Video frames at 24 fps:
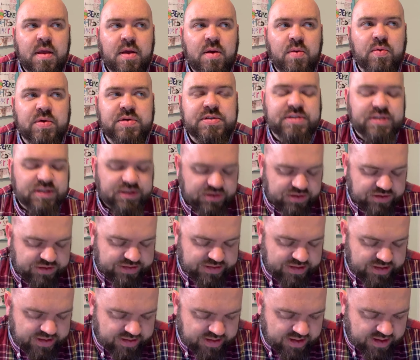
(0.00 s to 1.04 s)
What's
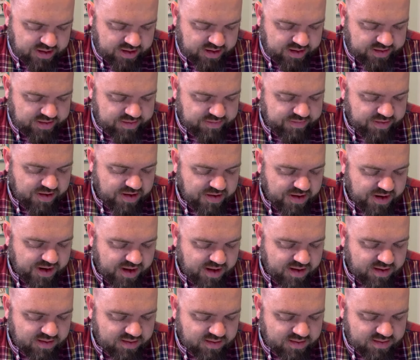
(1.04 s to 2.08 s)
interesting there at the very
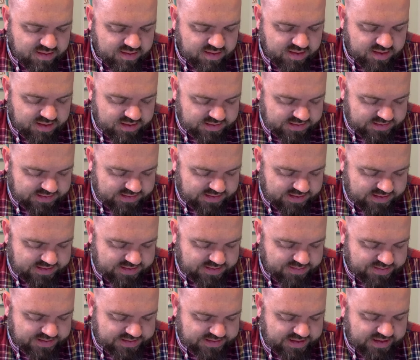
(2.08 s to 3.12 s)
end is it's
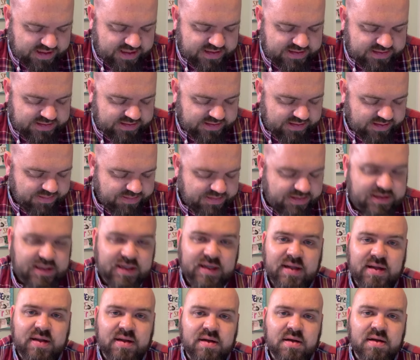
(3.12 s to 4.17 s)
almost like he slips it
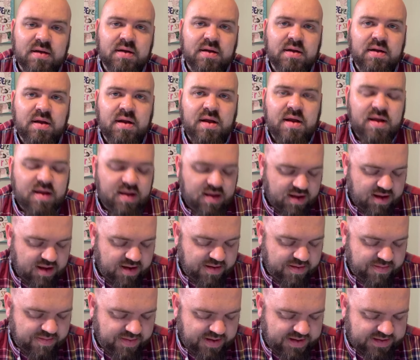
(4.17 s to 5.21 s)

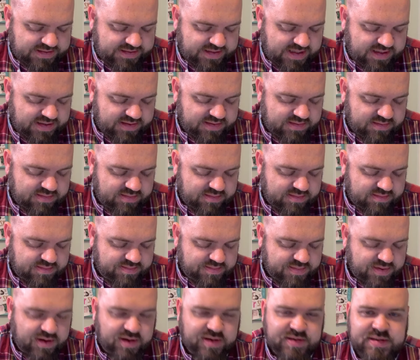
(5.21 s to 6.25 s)
in, is that
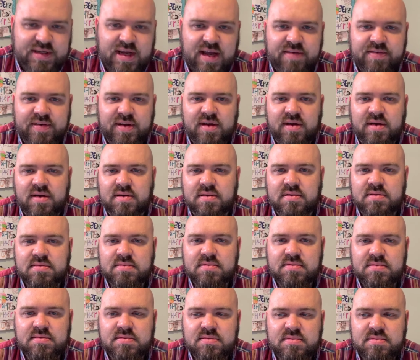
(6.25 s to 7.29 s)
Paul's having
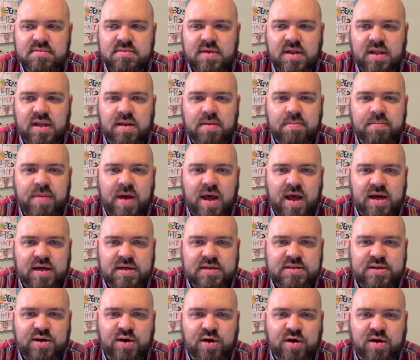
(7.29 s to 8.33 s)
an
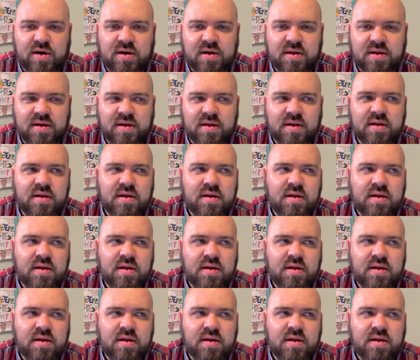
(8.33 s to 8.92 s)
impact on